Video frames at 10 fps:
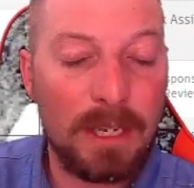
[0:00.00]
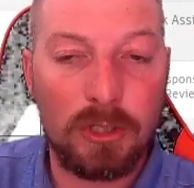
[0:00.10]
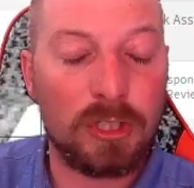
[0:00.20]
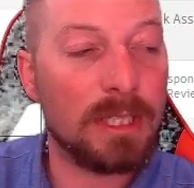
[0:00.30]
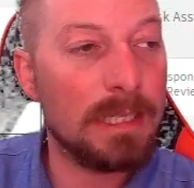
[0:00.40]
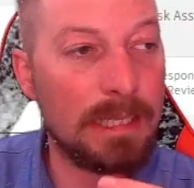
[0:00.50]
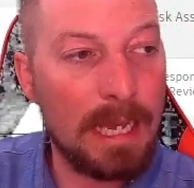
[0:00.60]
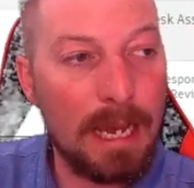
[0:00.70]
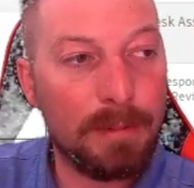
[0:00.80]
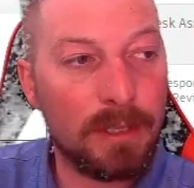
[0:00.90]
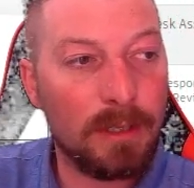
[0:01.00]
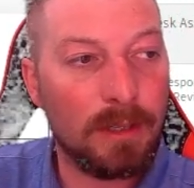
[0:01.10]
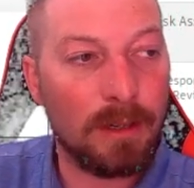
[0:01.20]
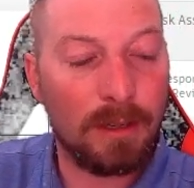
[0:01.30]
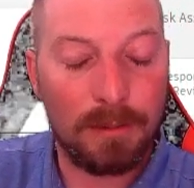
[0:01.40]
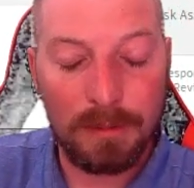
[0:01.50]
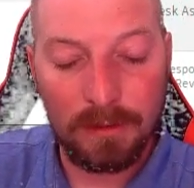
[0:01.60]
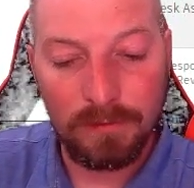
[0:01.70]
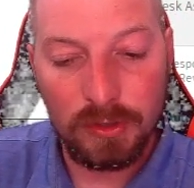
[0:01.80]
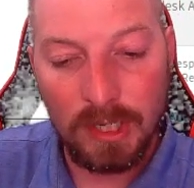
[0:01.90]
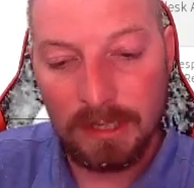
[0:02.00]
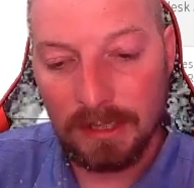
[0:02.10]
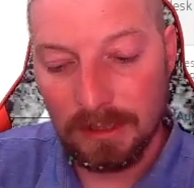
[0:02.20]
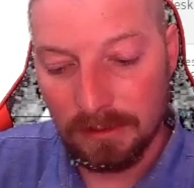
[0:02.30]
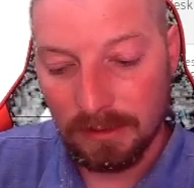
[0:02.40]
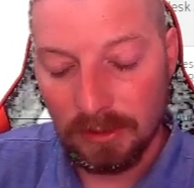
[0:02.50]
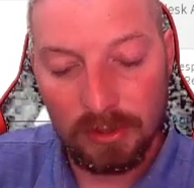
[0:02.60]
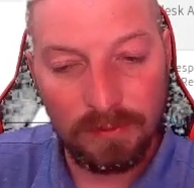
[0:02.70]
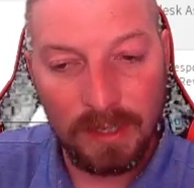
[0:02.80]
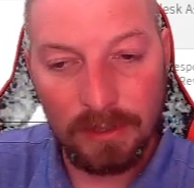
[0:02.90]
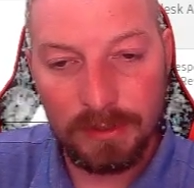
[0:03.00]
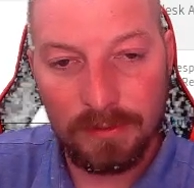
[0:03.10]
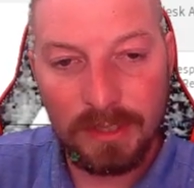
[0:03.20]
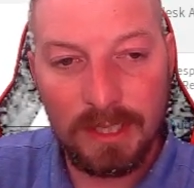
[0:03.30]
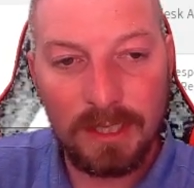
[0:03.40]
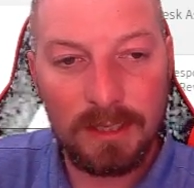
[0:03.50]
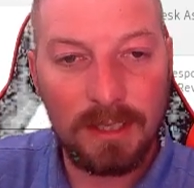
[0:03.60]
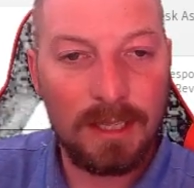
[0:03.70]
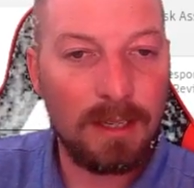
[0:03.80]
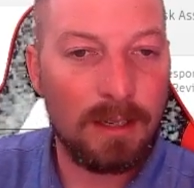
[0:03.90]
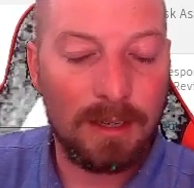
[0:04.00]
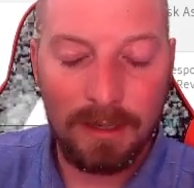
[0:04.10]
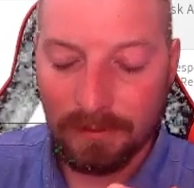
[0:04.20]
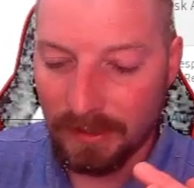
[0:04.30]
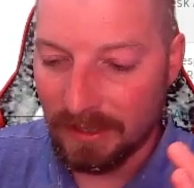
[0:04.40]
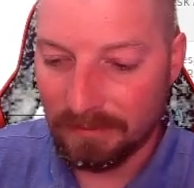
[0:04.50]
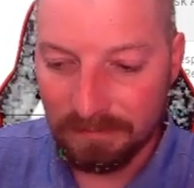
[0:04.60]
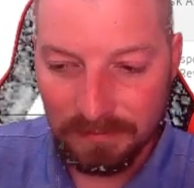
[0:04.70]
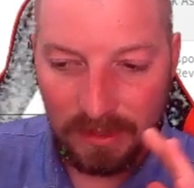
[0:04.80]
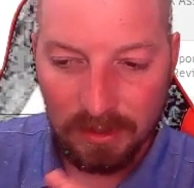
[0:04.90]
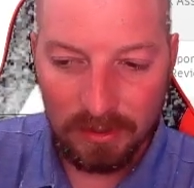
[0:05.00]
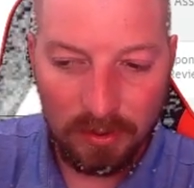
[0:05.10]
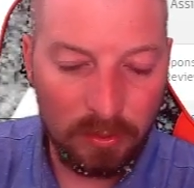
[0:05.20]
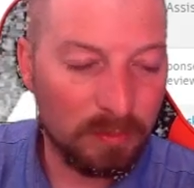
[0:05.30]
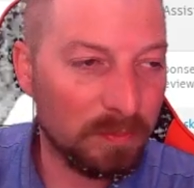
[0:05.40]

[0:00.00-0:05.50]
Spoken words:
Just get in the habit of checking in your files every day. I've had a